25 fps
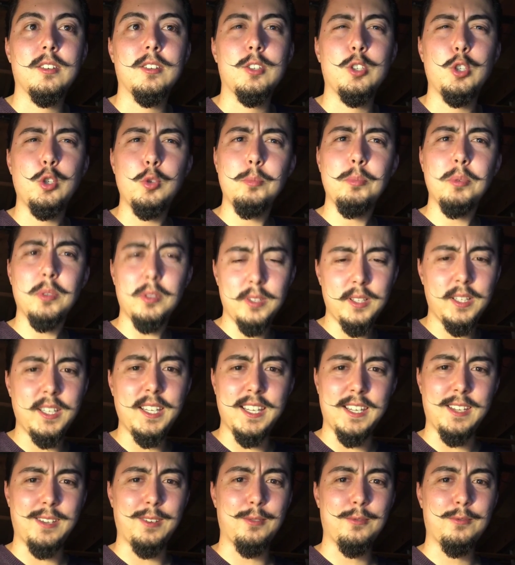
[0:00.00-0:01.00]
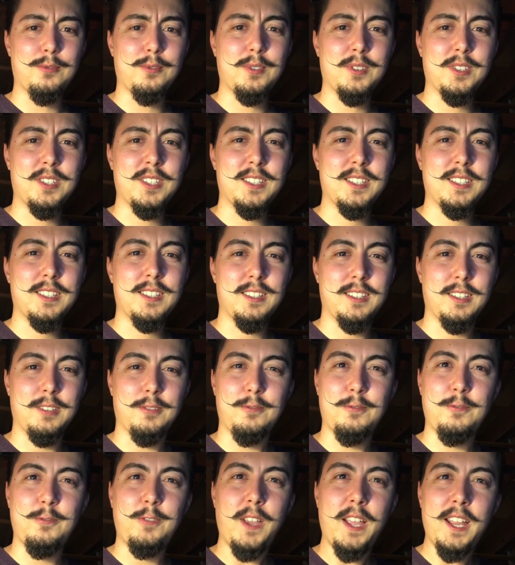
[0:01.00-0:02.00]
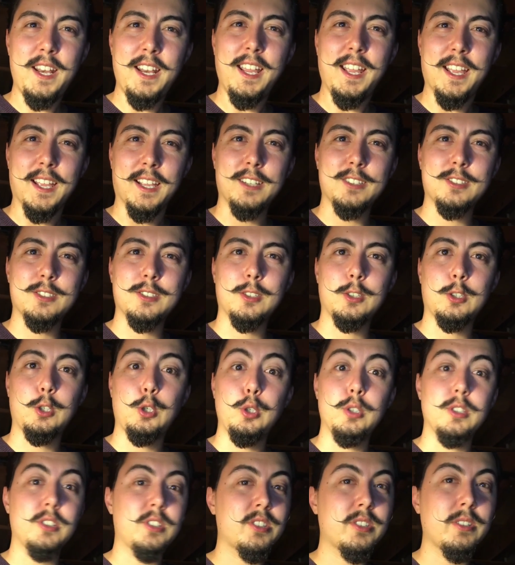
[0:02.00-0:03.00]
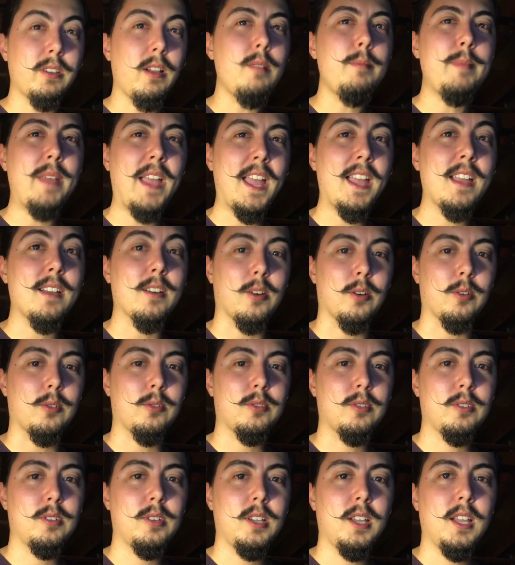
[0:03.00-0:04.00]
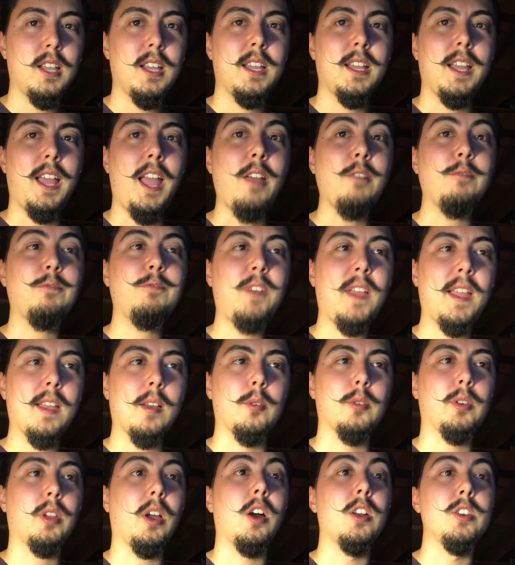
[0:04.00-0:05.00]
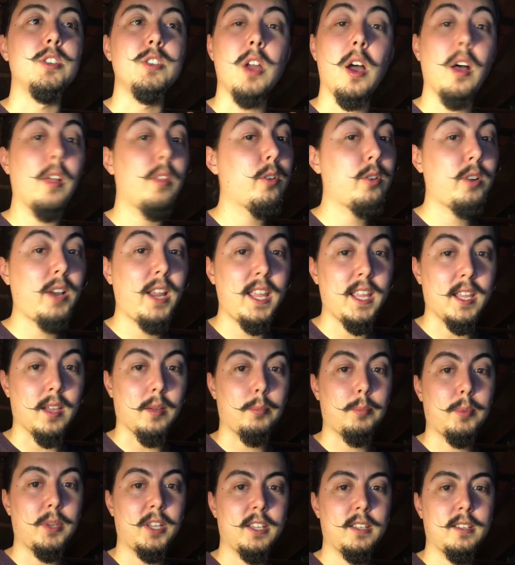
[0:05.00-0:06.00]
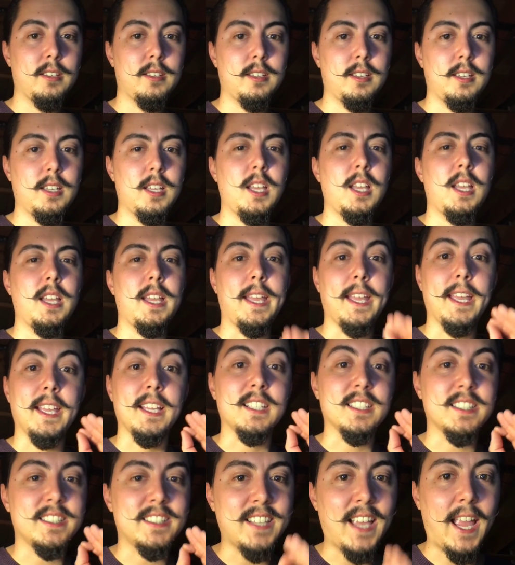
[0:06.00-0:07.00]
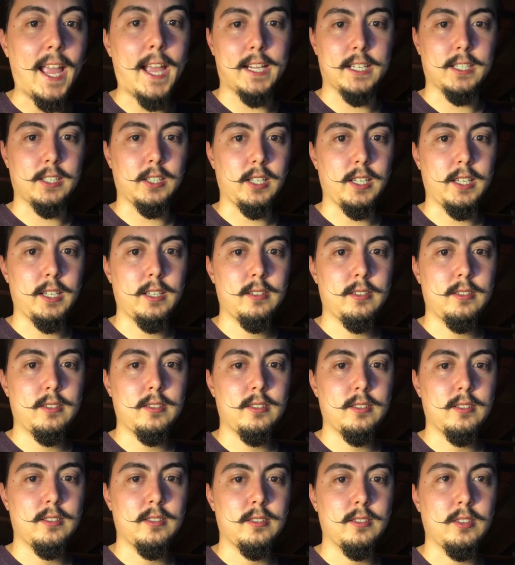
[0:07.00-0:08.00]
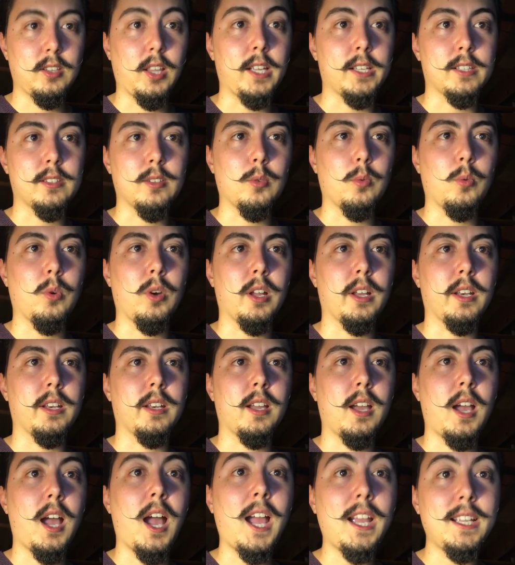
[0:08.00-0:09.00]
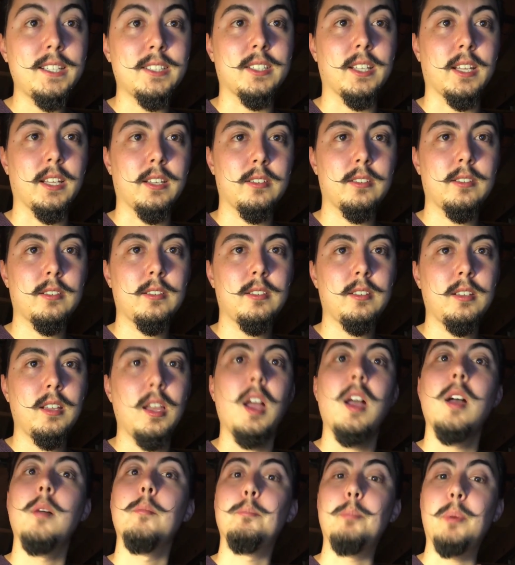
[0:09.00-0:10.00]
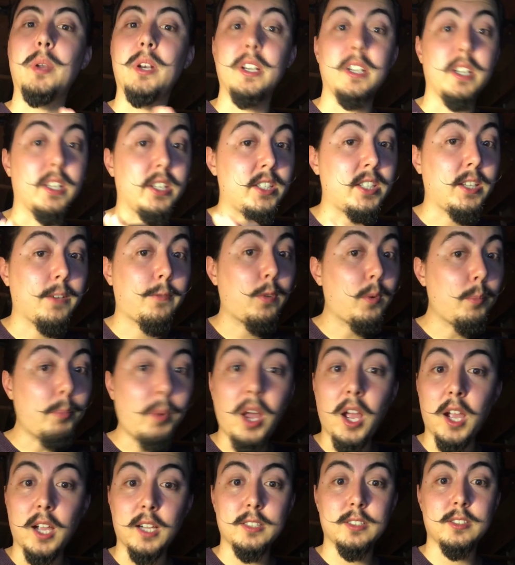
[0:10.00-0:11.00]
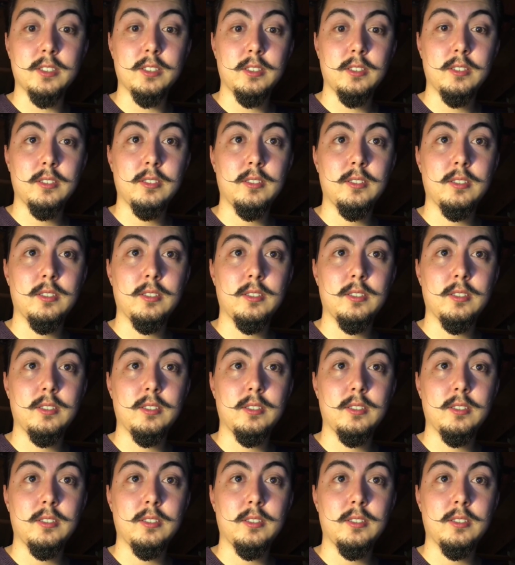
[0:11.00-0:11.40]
you believe that FedEx could somehow have found another amp exactly like the one I sent, but in a different box,